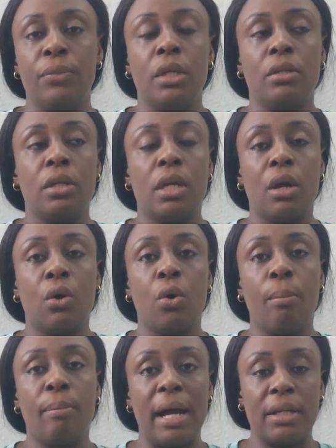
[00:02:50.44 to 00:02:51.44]
So you can
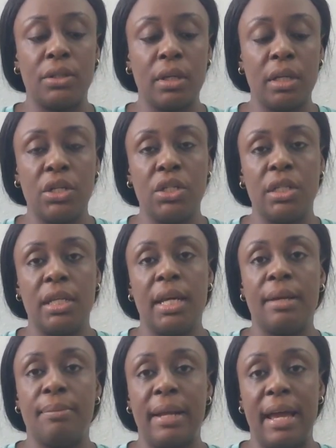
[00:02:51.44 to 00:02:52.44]
go back to NHT
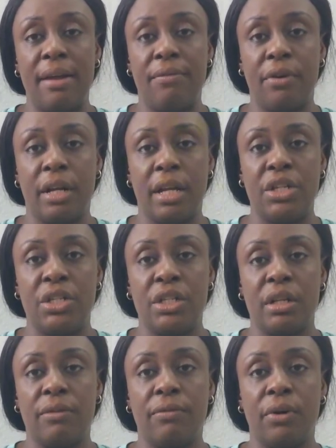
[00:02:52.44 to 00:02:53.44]
and apply for an
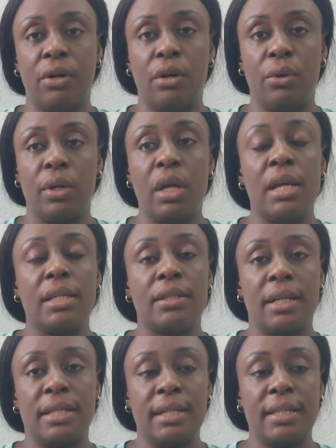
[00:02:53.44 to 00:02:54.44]
additional fund loan. So
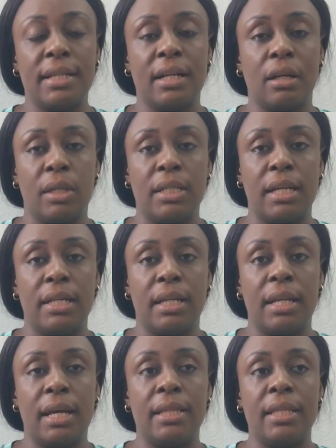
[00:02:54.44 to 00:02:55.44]
that's exactly what I
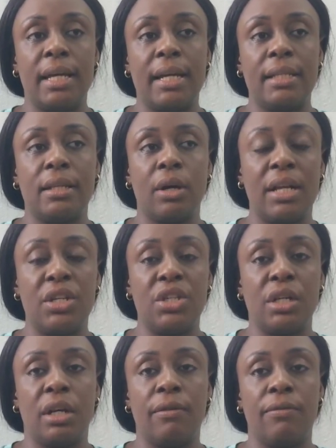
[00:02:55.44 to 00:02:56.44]
did. And that
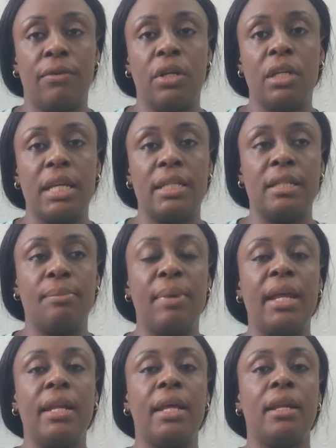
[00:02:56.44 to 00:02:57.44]
additional fund is
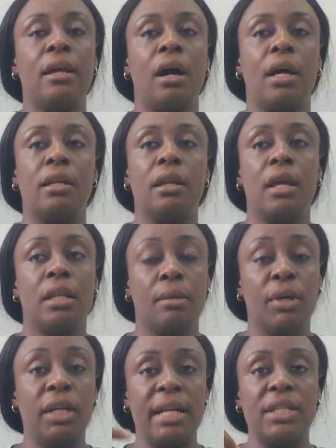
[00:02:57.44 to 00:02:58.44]
dependent on, the
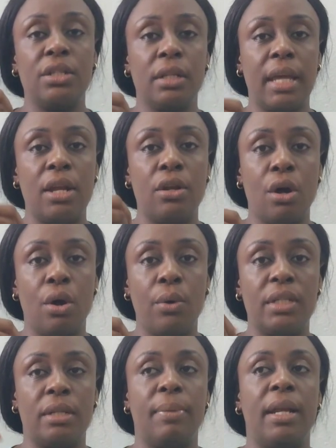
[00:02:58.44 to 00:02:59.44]
money that you'll get now
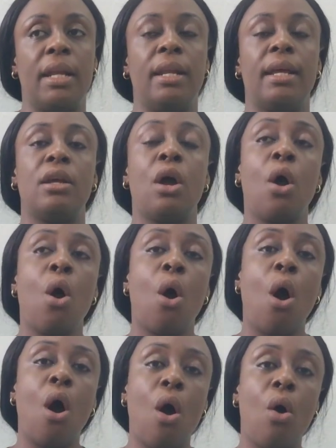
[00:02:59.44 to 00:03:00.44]
is dependent on
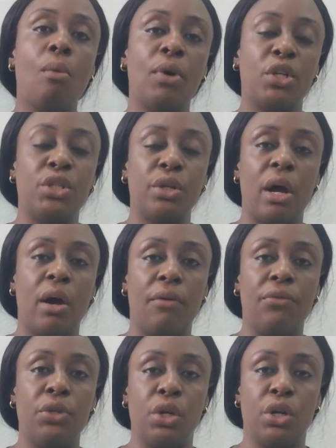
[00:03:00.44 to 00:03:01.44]
how much
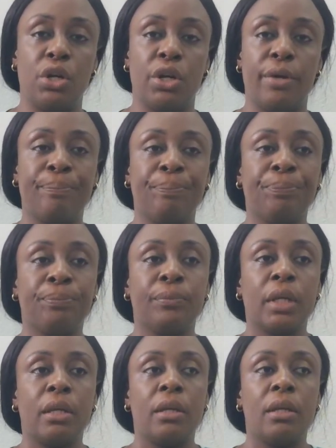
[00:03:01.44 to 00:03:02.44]

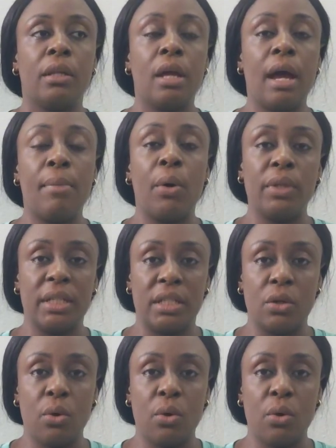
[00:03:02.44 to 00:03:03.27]
the amount that you